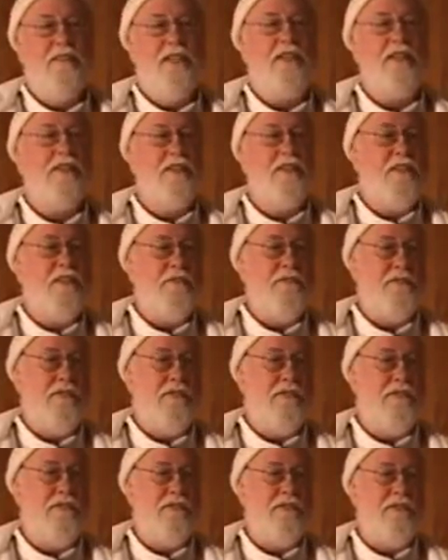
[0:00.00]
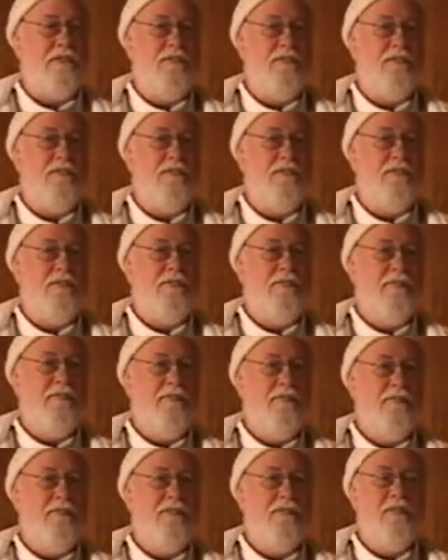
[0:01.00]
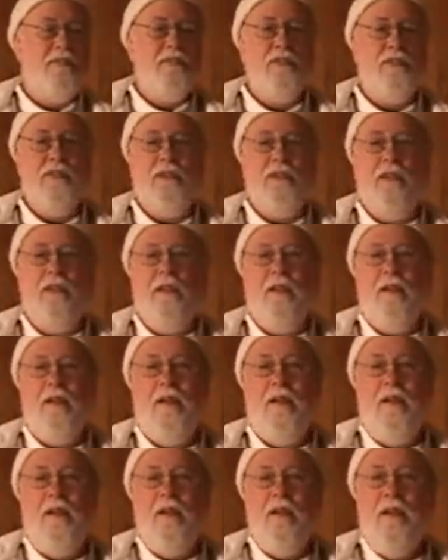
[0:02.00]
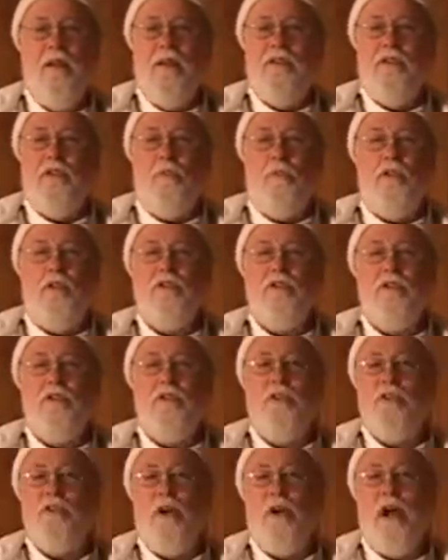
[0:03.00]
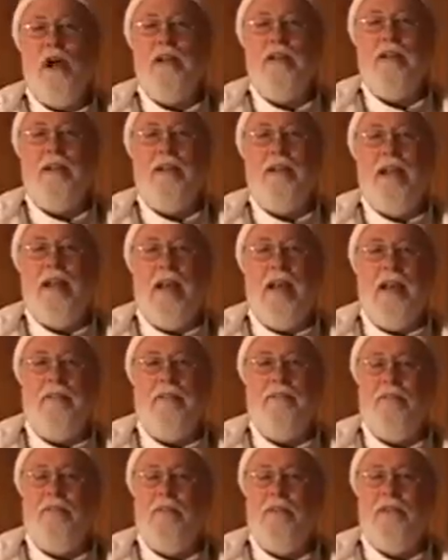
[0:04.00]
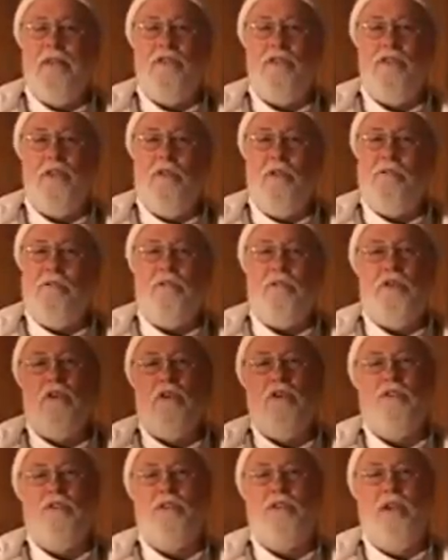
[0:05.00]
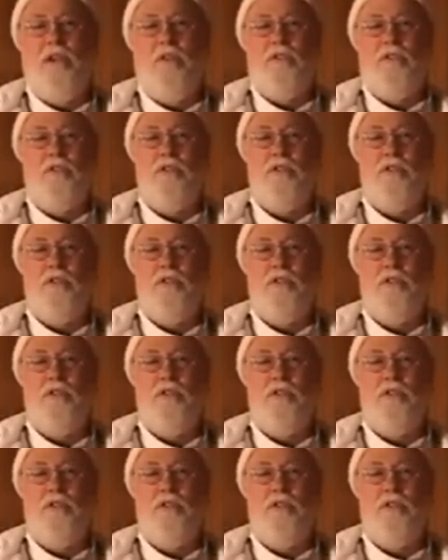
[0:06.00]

That's the difference, you see. So we shouldn't try to get stuff for ourselves.